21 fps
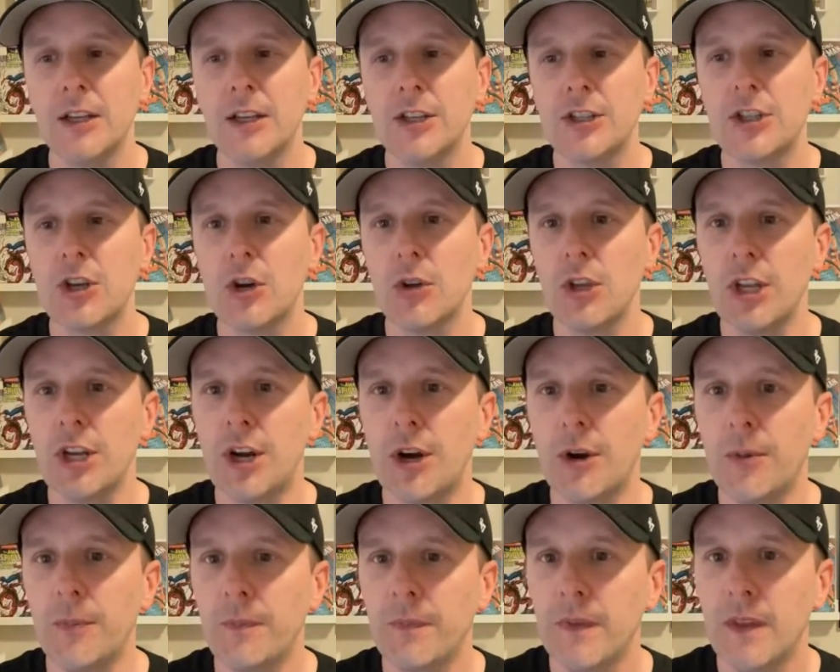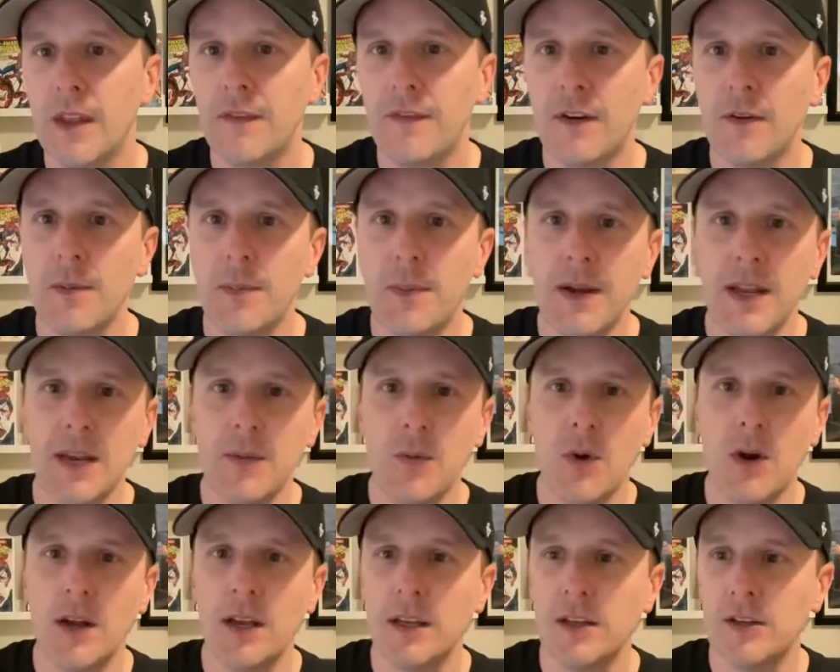So, you know, if everybody
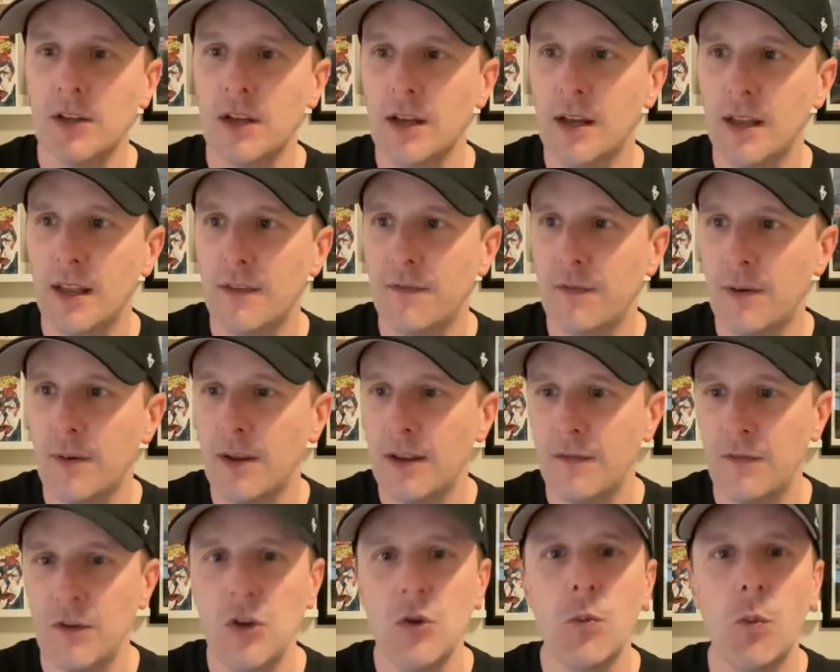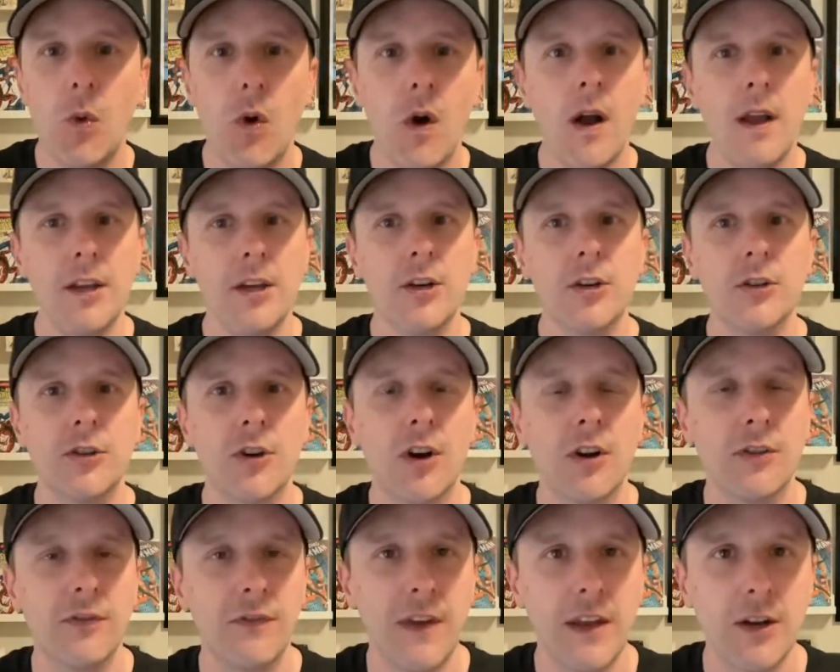wanted, uh, if, if you want your
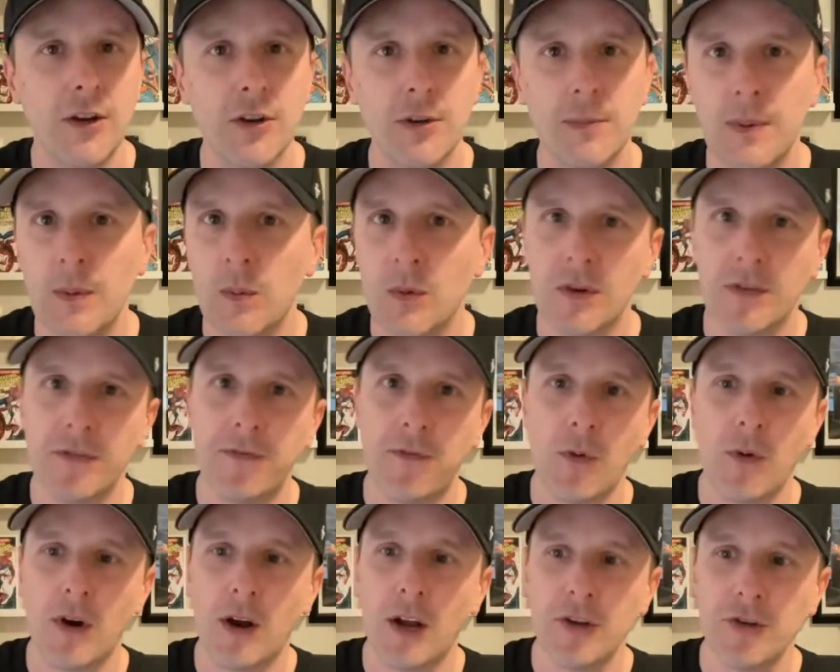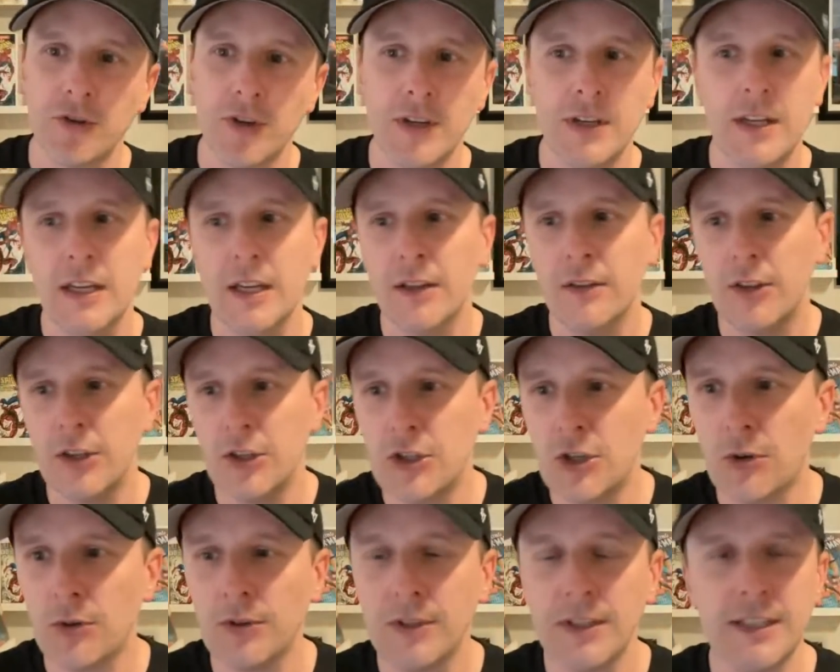Darth Vader to be worth 400, then
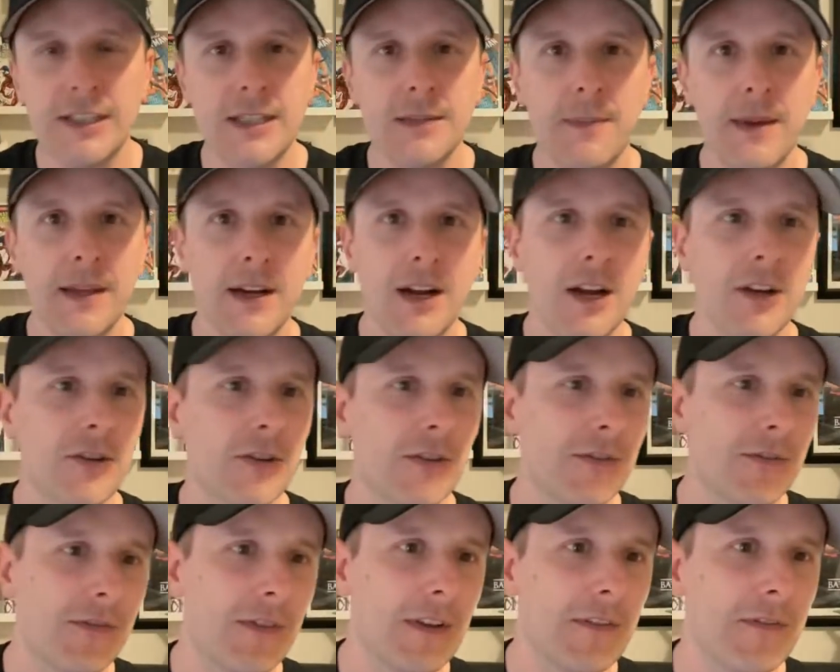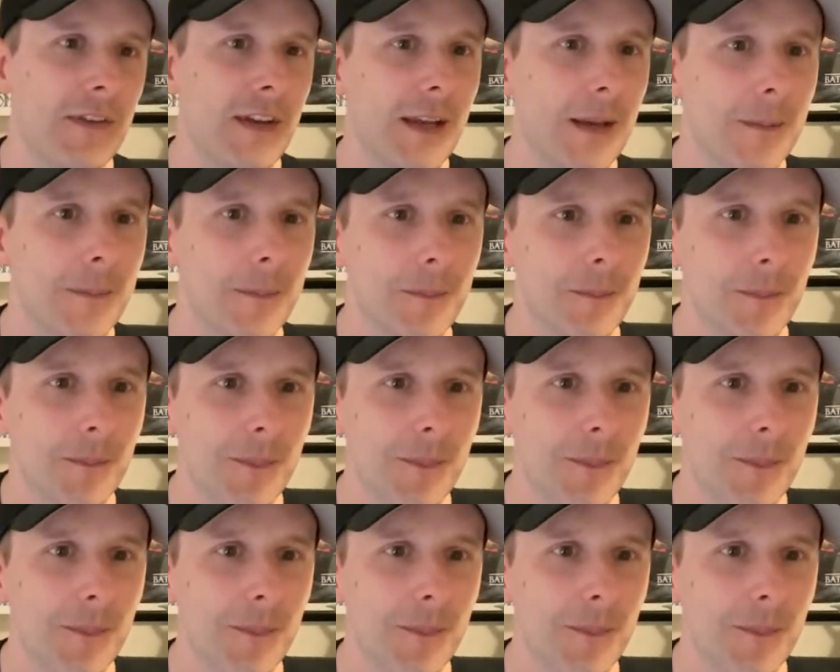don't list them at 150.